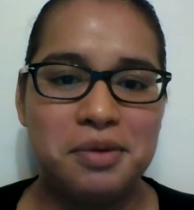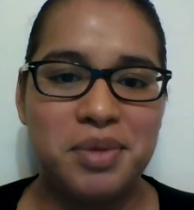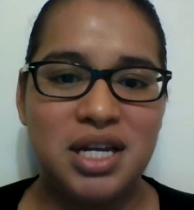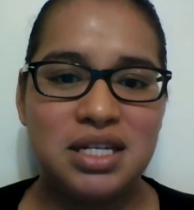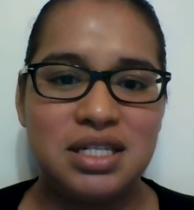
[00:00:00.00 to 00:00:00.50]

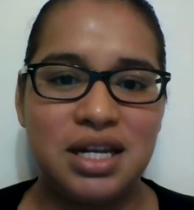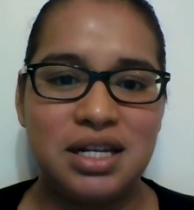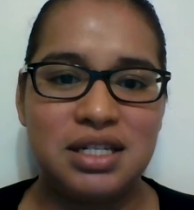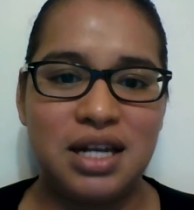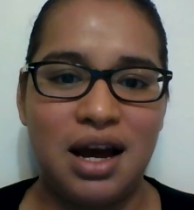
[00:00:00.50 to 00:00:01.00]
He
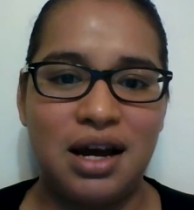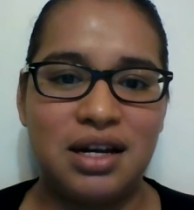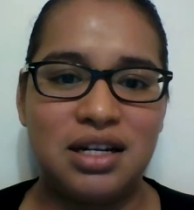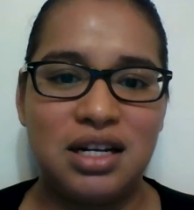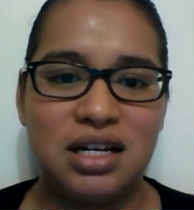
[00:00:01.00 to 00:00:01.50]
states
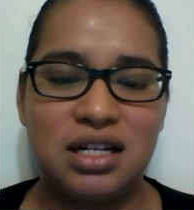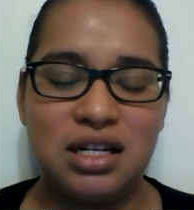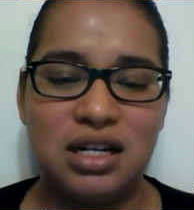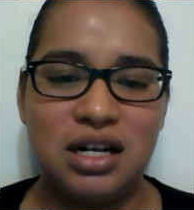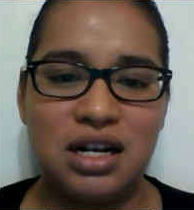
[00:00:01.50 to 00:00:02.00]
that
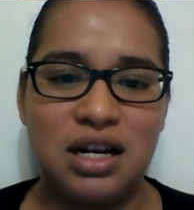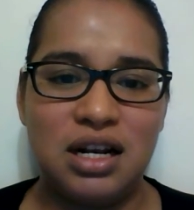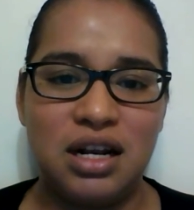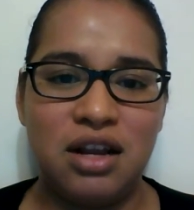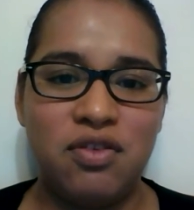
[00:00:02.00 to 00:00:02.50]

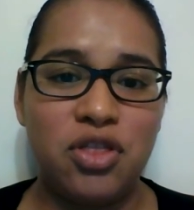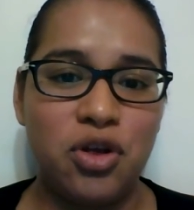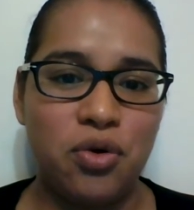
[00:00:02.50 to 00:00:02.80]
even